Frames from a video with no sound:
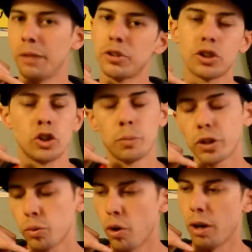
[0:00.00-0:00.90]
I'm just super
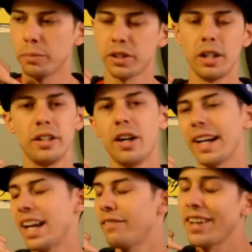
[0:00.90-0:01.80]
swamped. Uh, you know, I
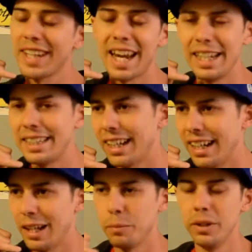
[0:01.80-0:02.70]
can't find any
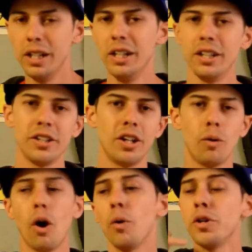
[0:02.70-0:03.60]
time. You
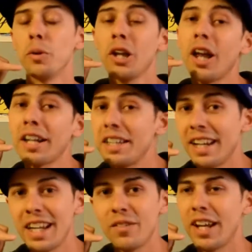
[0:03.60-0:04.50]
know, oh, you were lucky
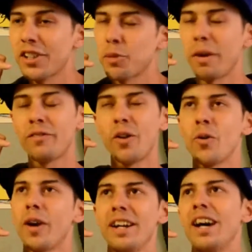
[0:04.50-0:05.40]
that I even answered my
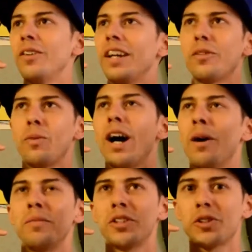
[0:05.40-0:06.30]
phone right now. Like, wow,
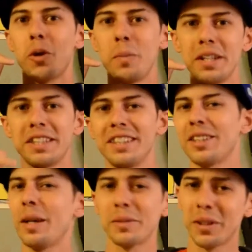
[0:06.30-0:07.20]
I'm just so busy.
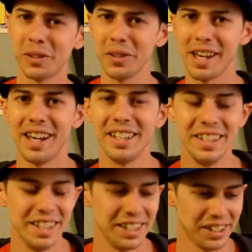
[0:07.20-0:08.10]
Sometimes I'll do that.
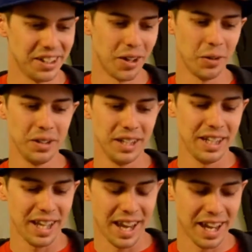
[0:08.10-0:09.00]
You know,
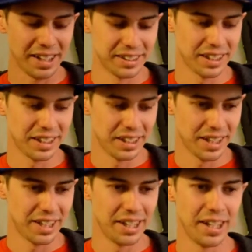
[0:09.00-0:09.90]
and uh,
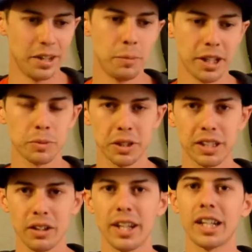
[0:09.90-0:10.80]
and it, and it makes me
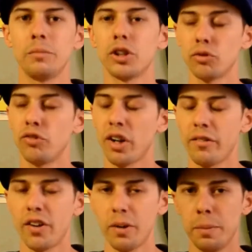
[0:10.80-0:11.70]
sound like I'm just very
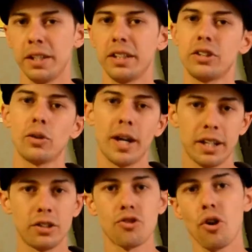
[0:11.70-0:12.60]
very busy. So I
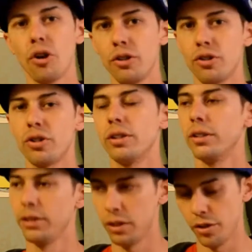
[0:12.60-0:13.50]
can charge
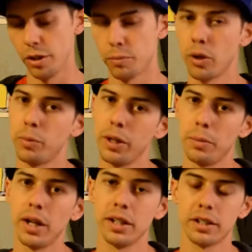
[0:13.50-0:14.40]
you know the appropriate
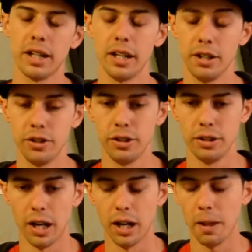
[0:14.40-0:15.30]
price that I need,
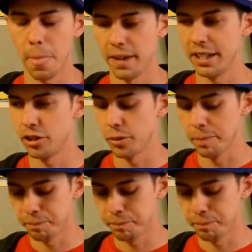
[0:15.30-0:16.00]
uh, need to.